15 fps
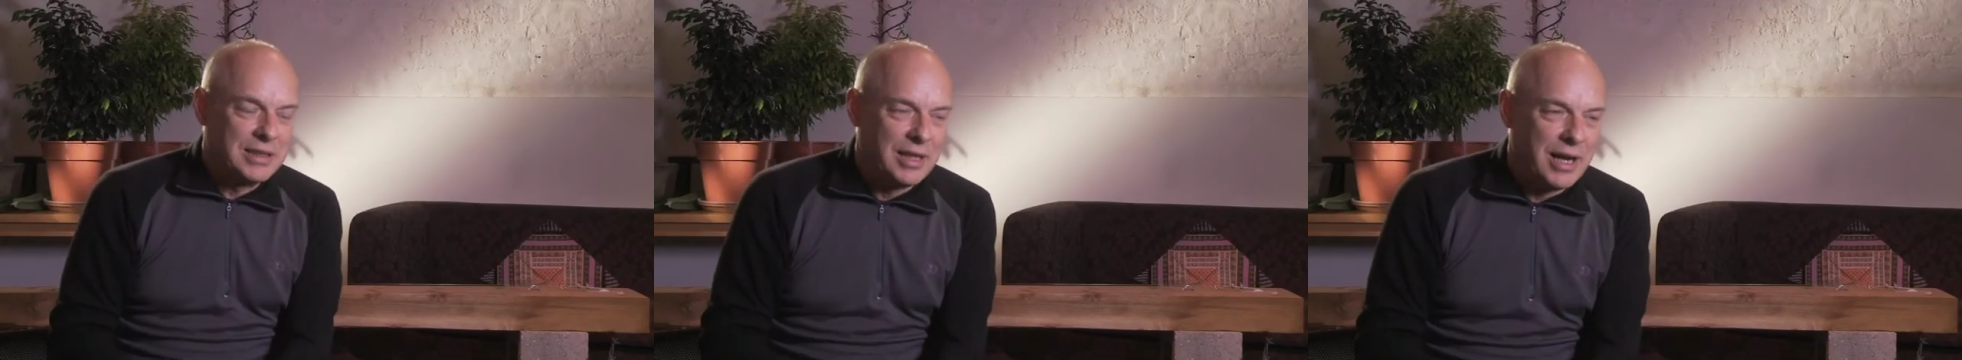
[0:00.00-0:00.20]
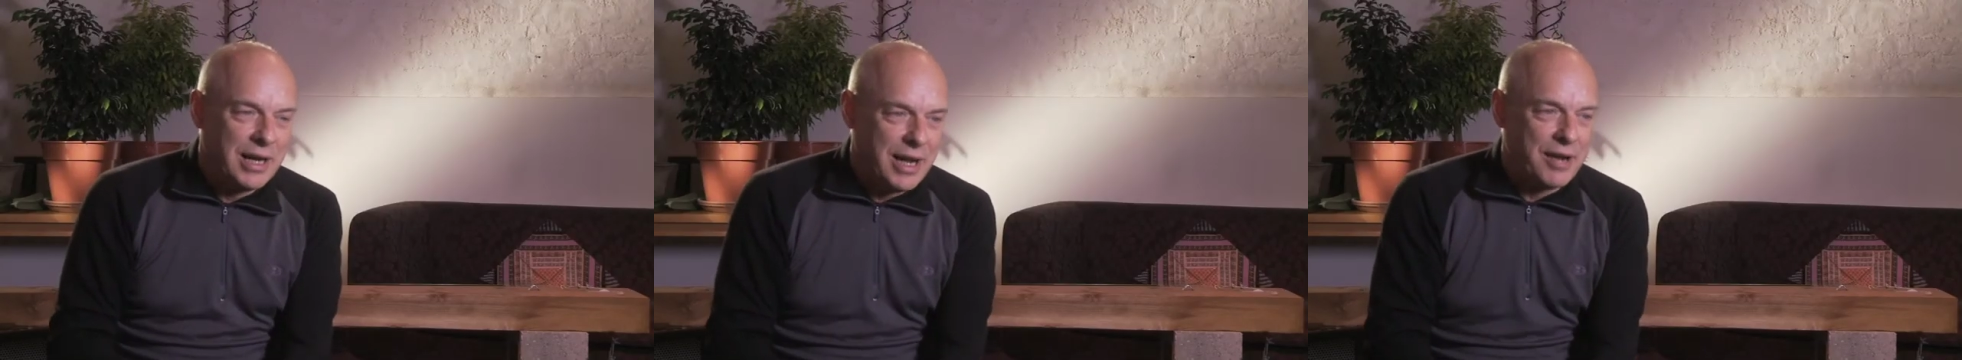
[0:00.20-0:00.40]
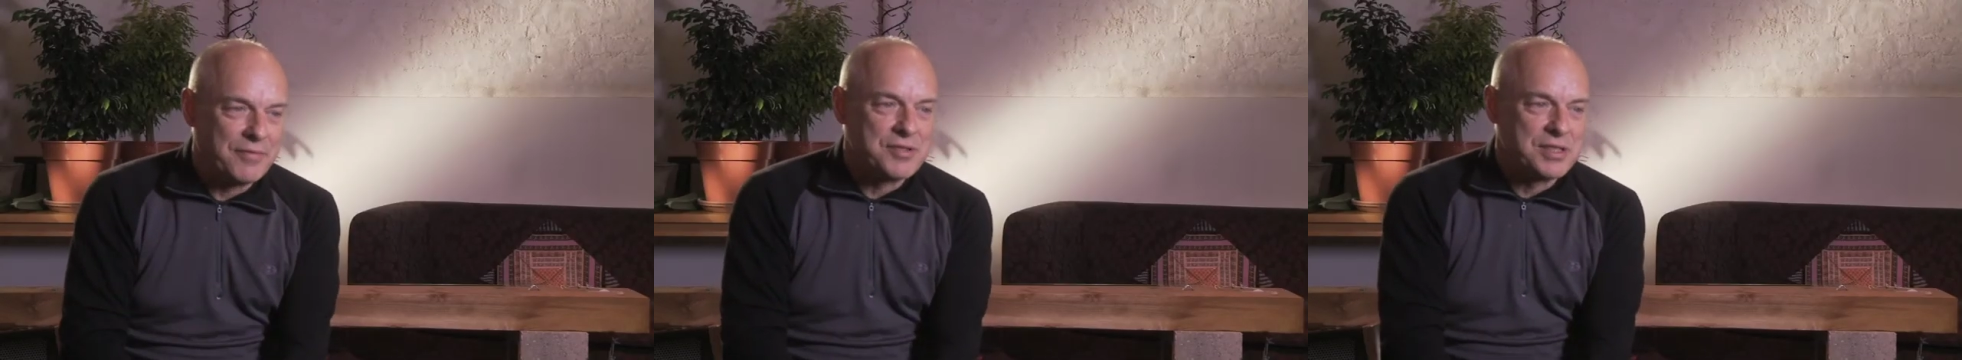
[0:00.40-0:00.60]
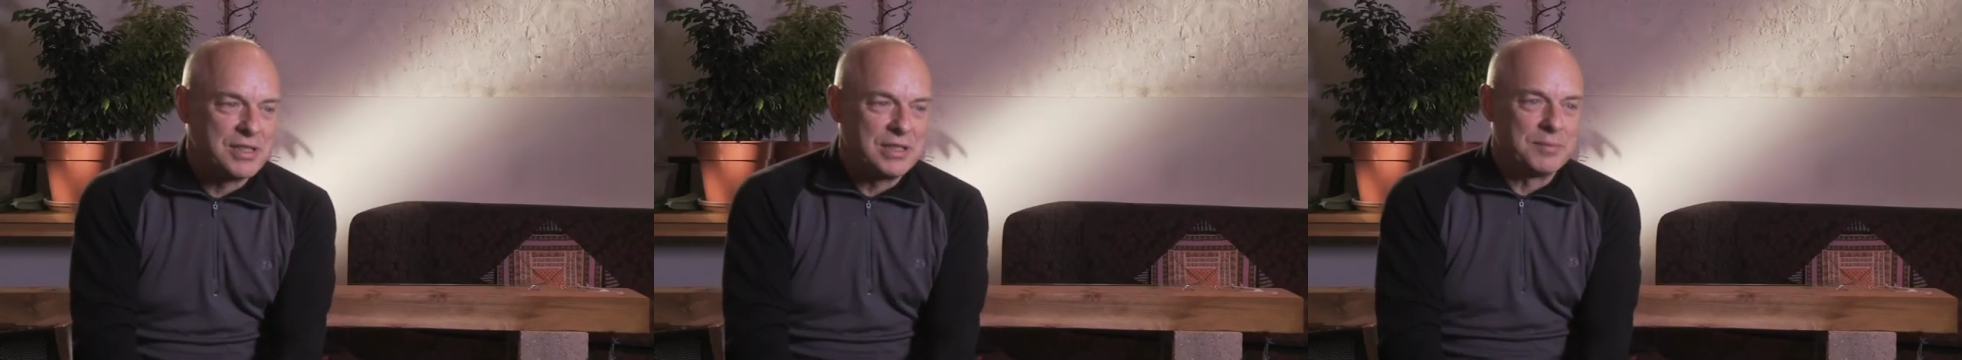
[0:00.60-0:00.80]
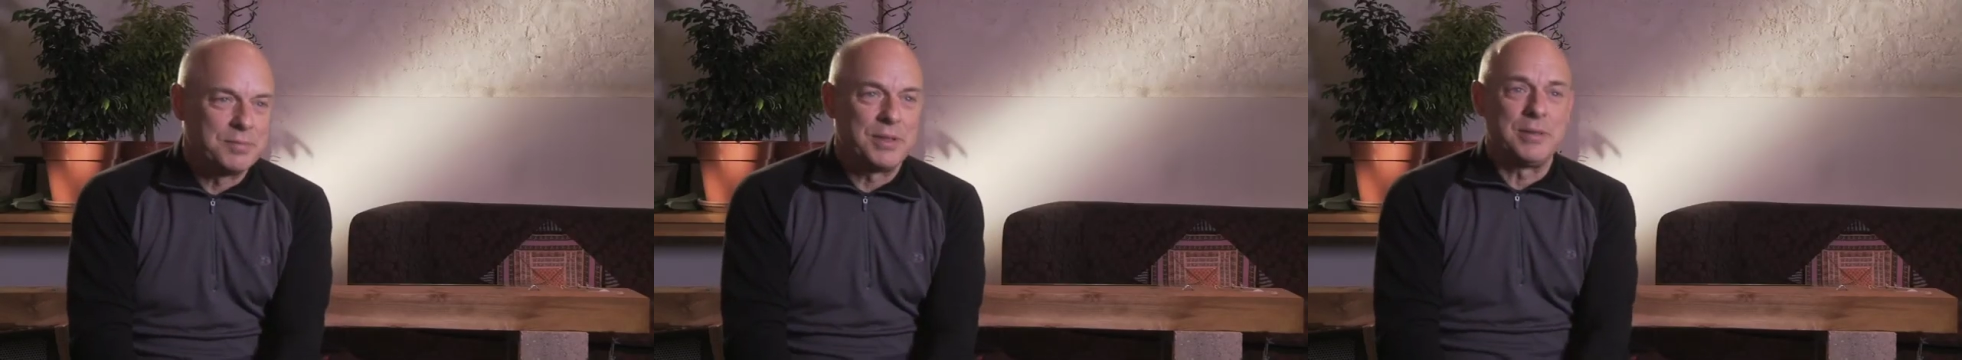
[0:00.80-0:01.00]
I have
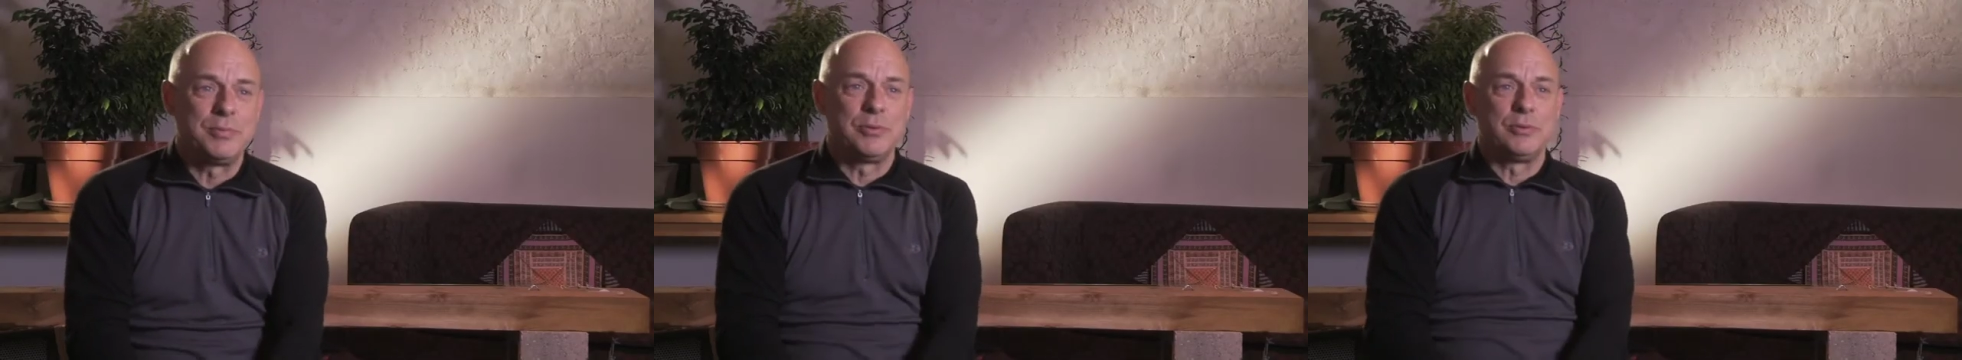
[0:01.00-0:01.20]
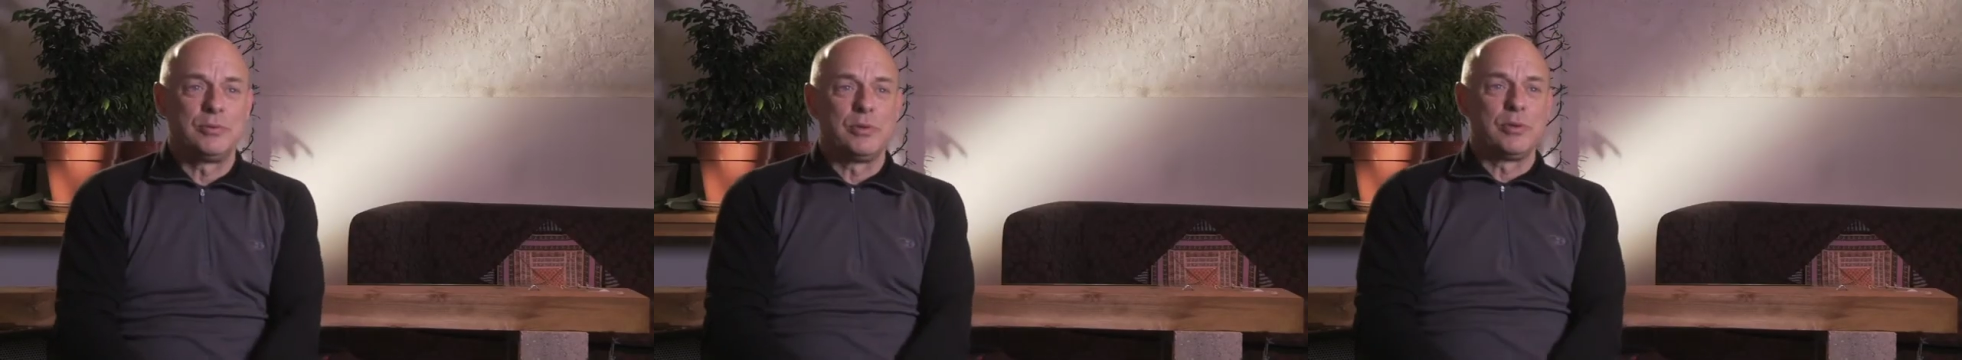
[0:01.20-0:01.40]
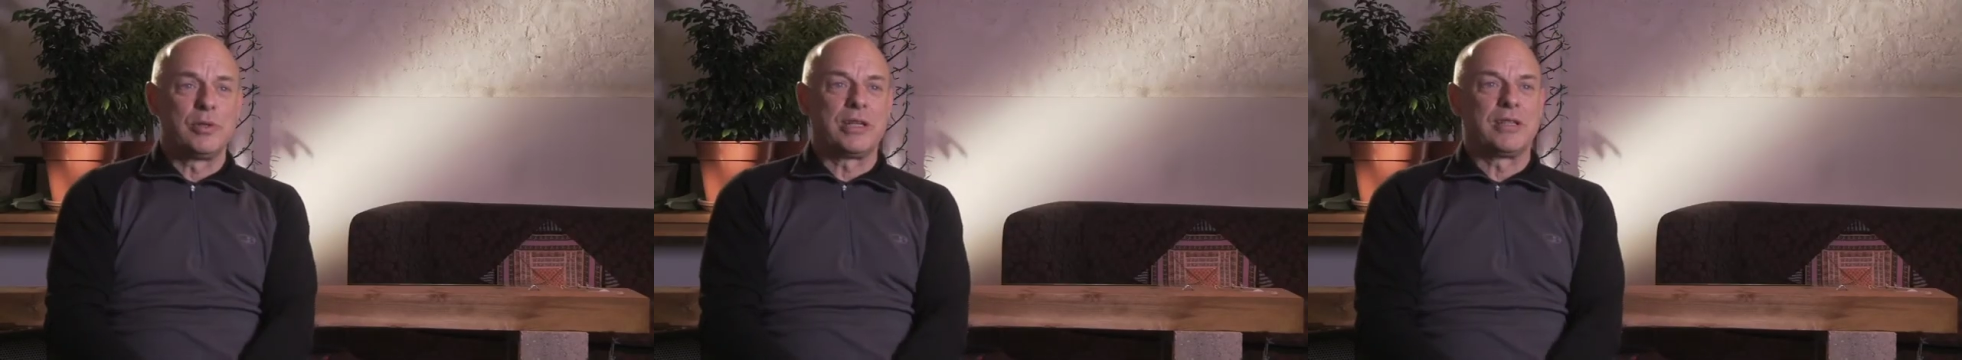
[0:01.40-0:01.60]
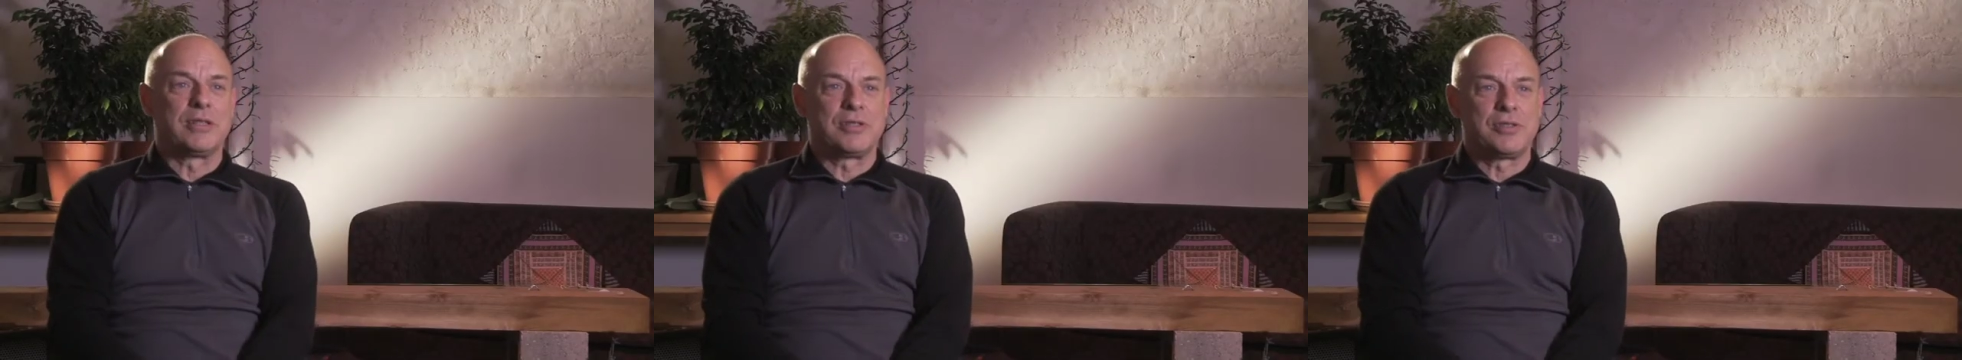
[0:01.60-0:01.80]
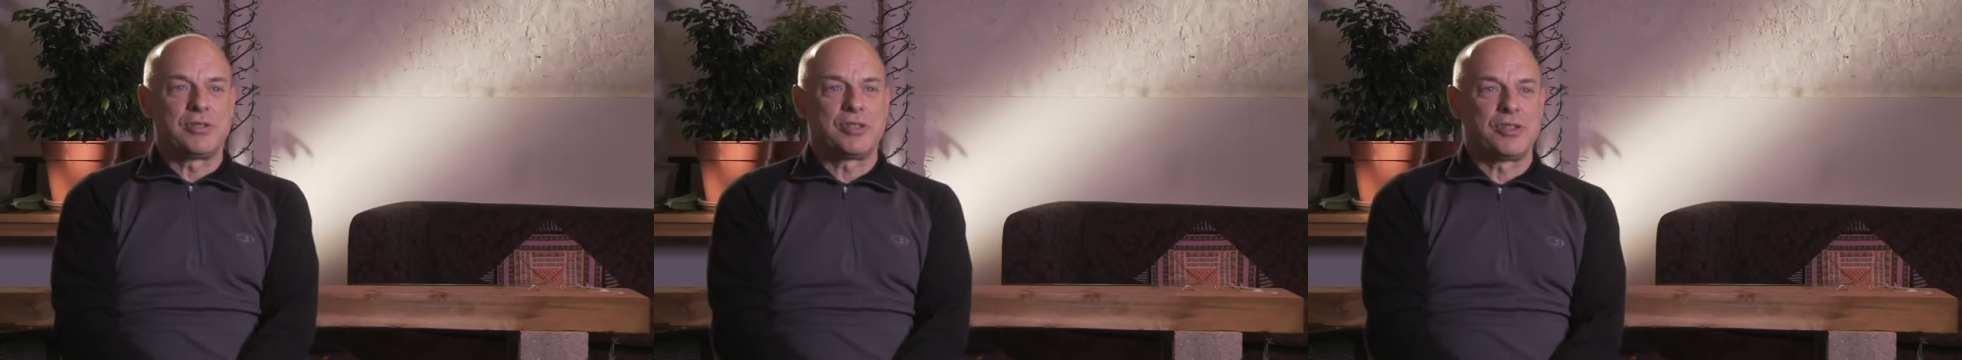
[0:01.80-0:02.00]
seen people walk
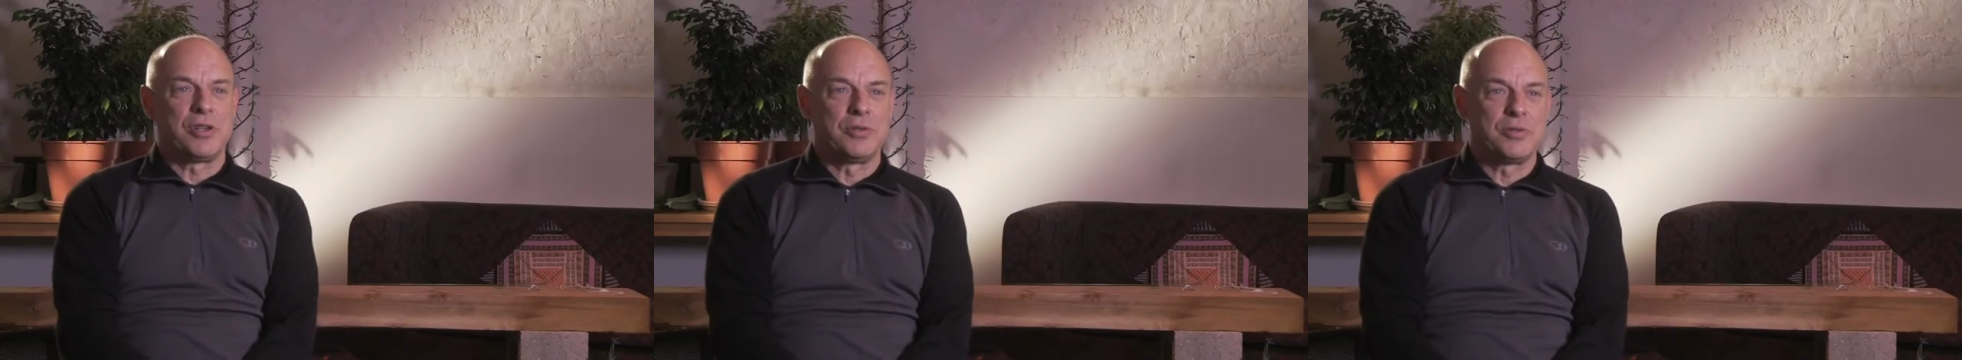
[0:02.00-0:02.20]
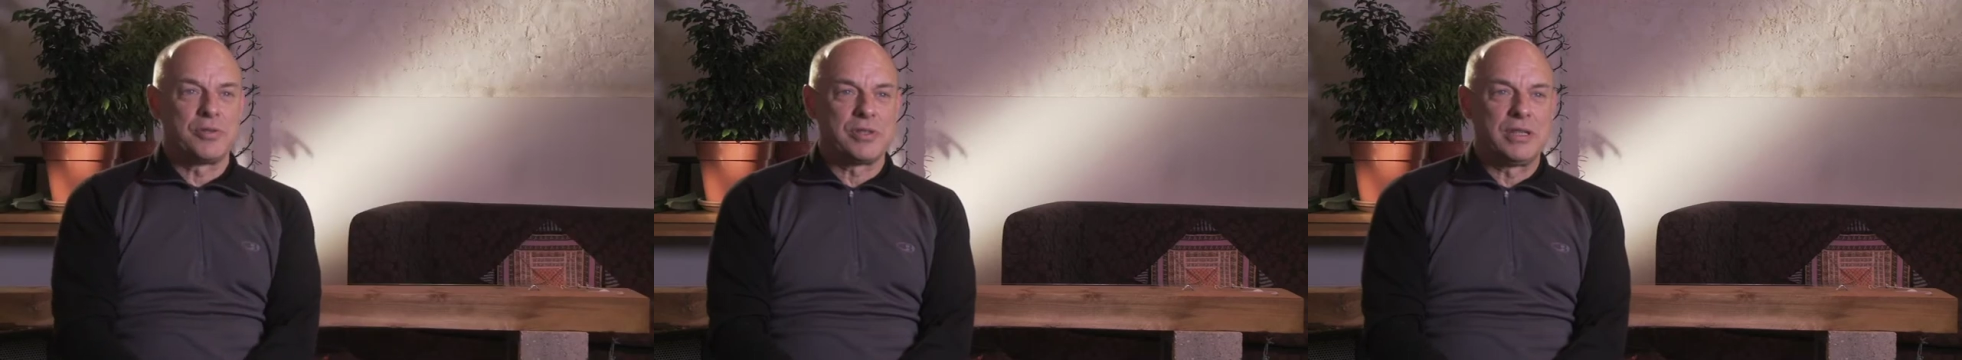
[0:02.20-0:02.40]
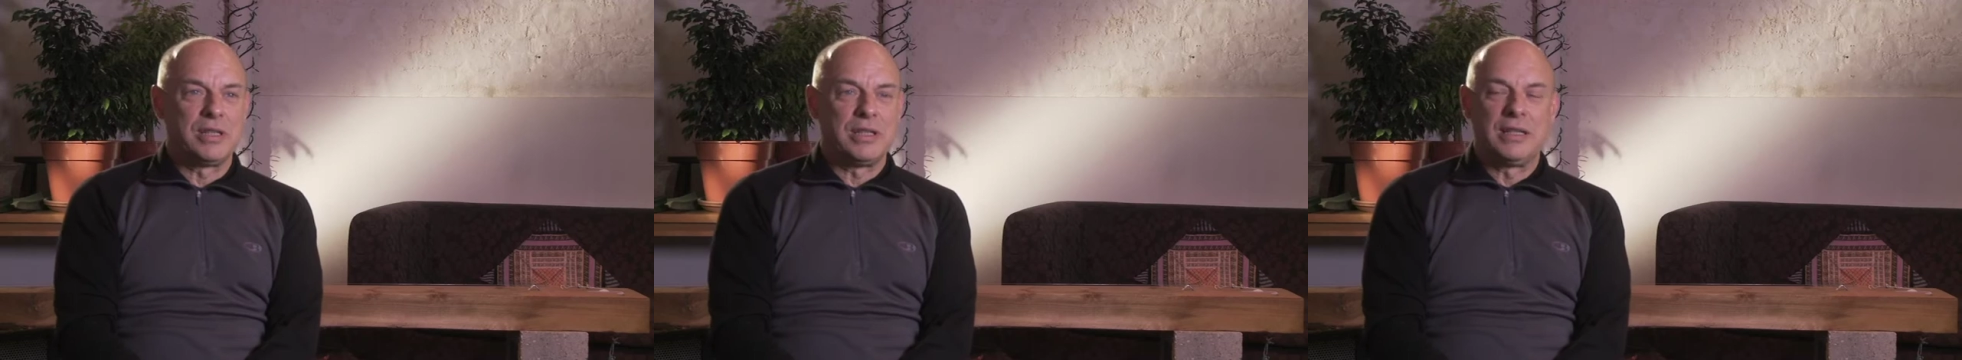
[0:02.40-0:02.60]
into the shows,